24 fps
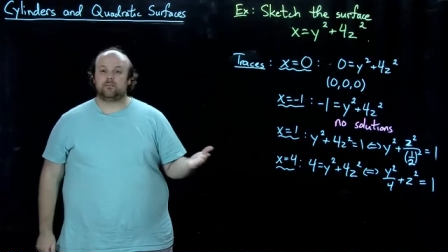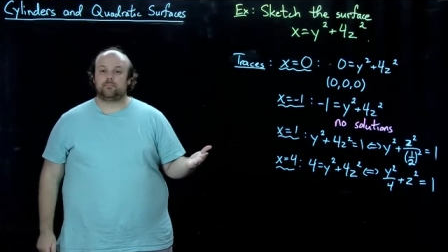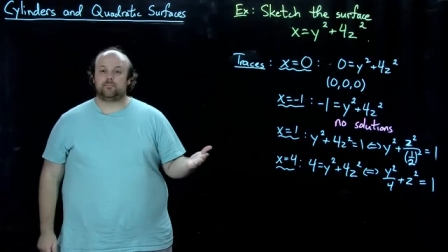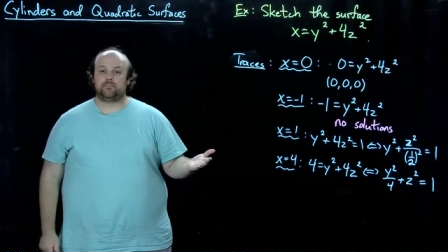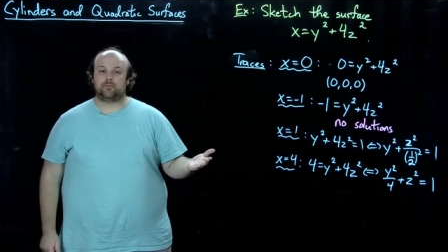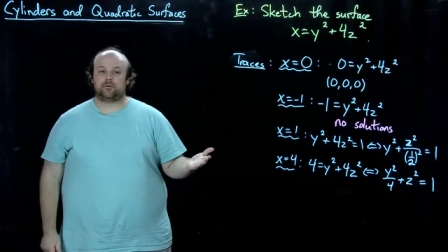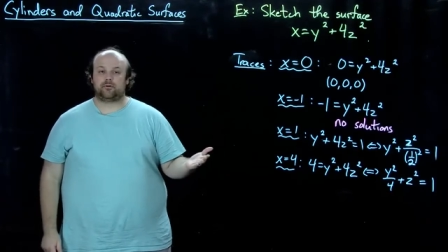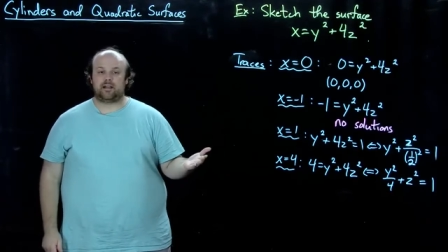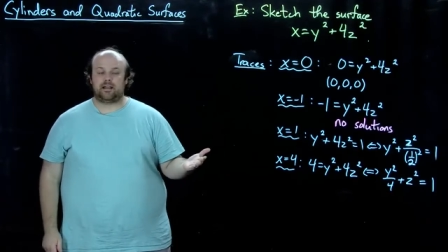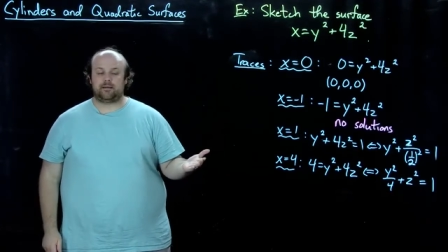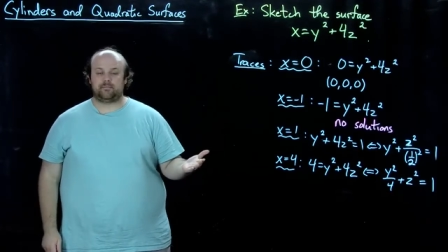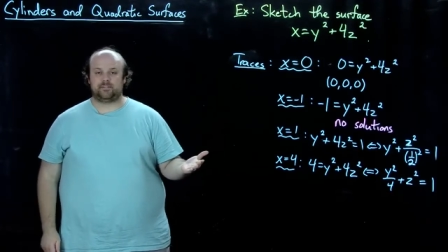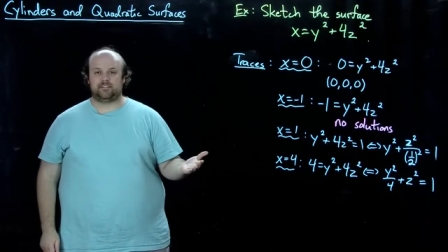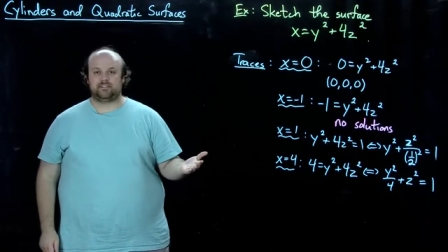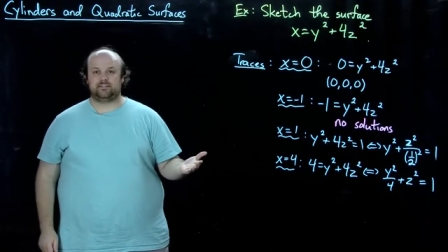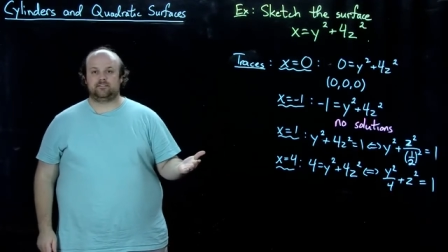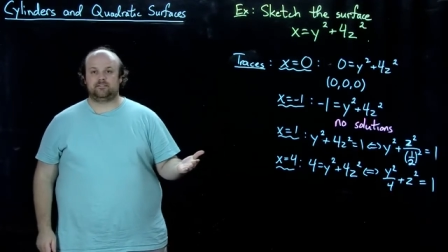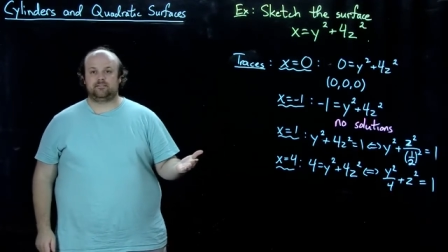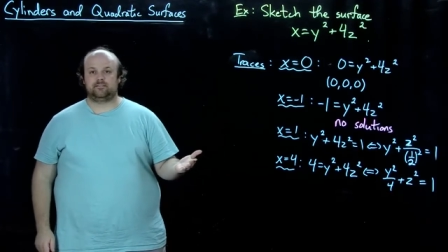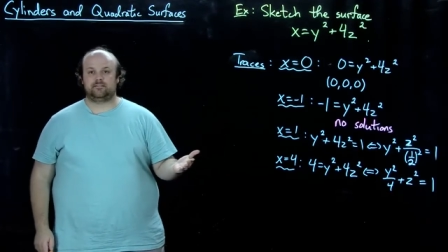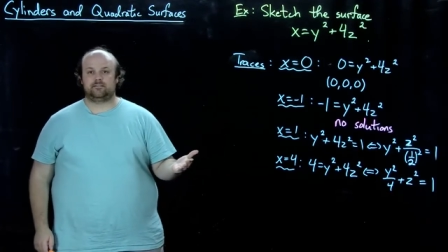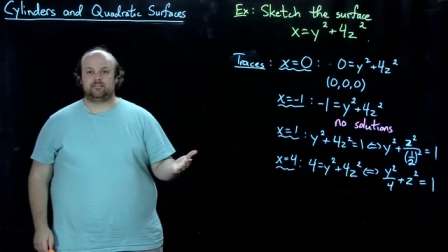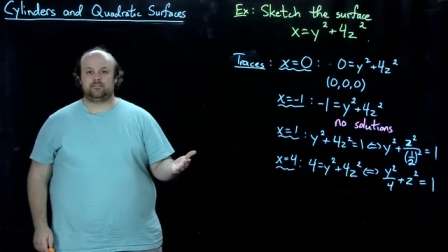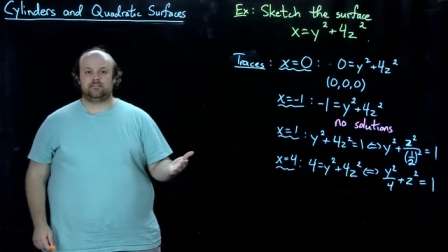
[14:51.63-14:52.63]
parabola,
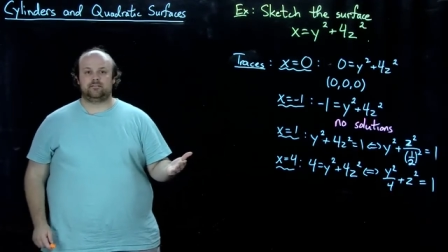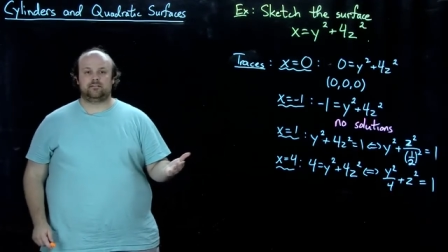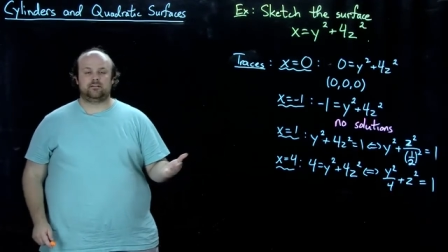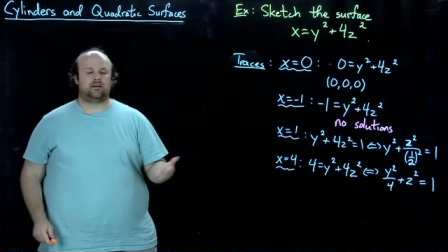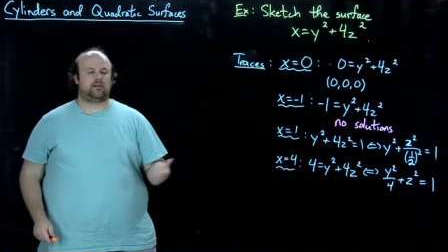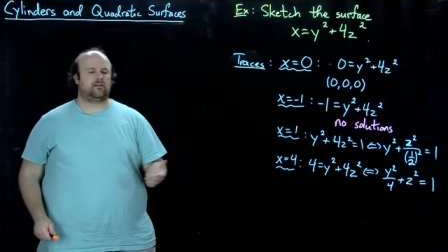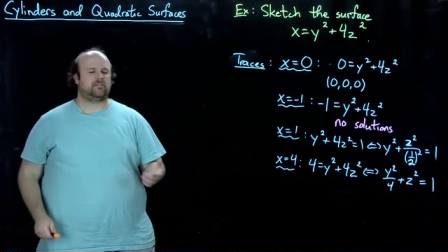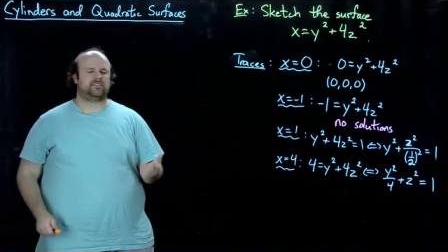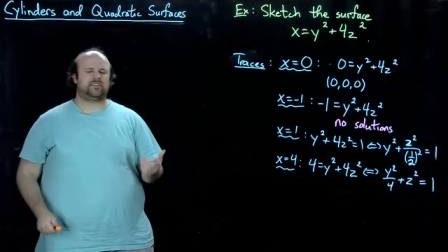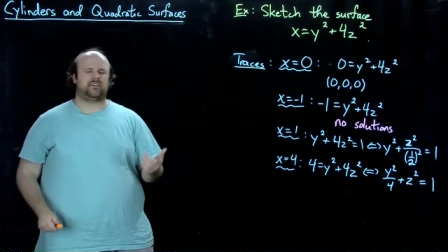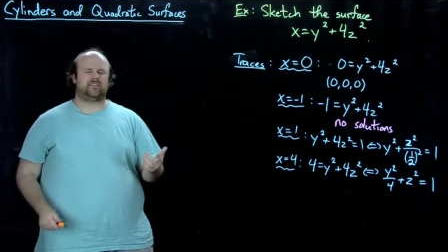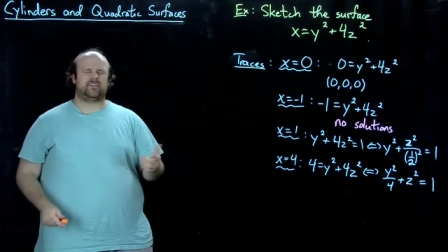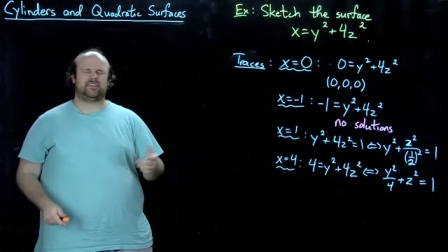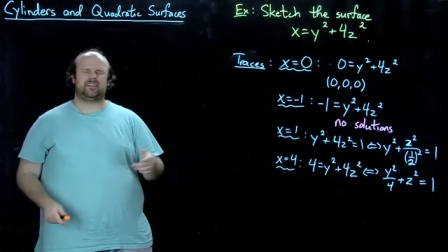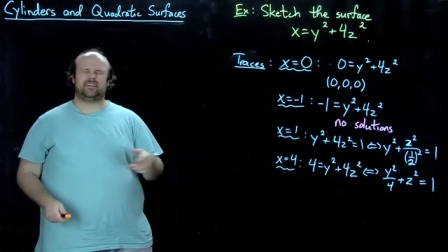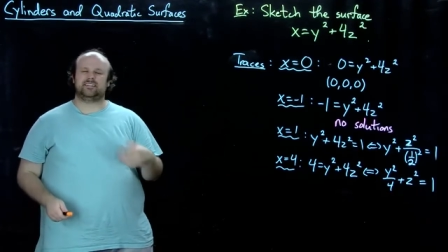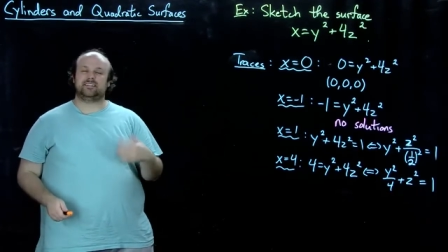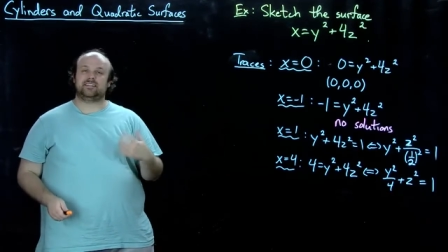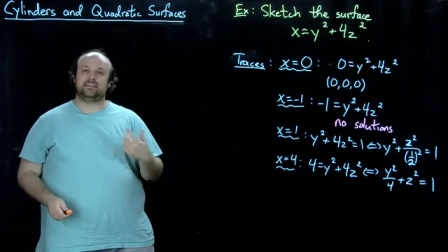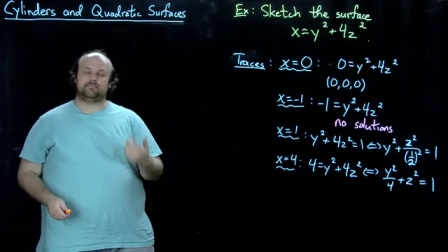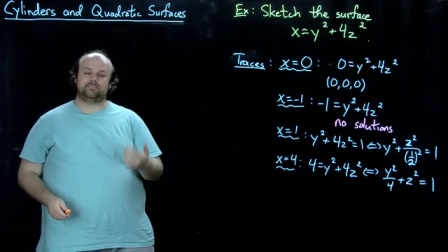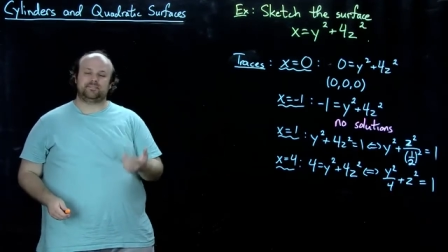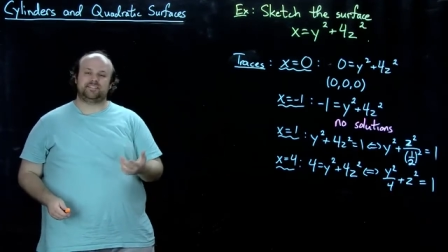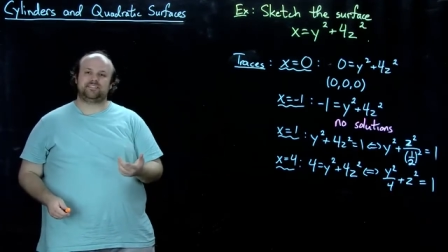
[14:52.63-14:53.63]
or sorry,
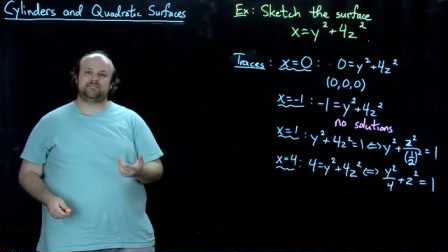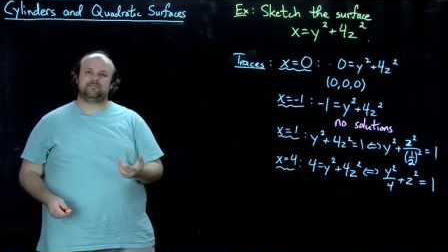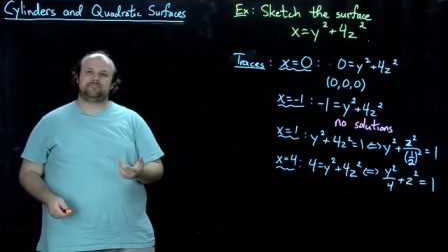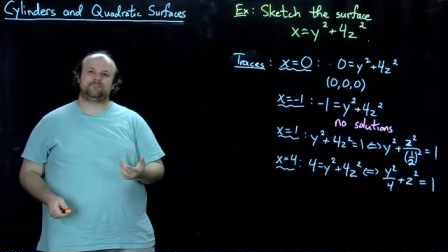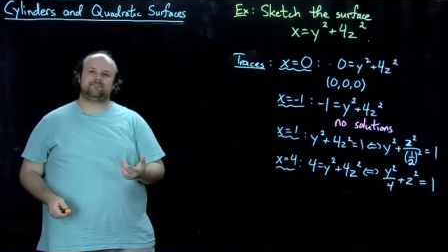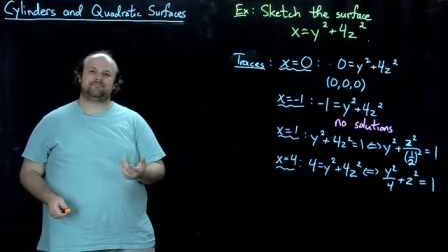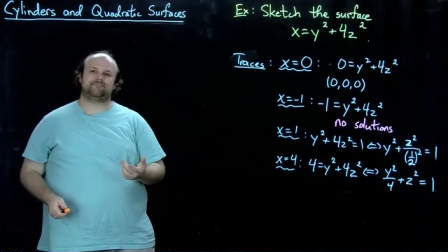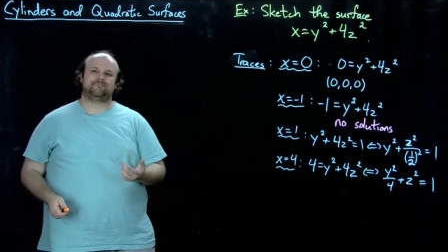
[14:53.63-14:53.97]
ellipse.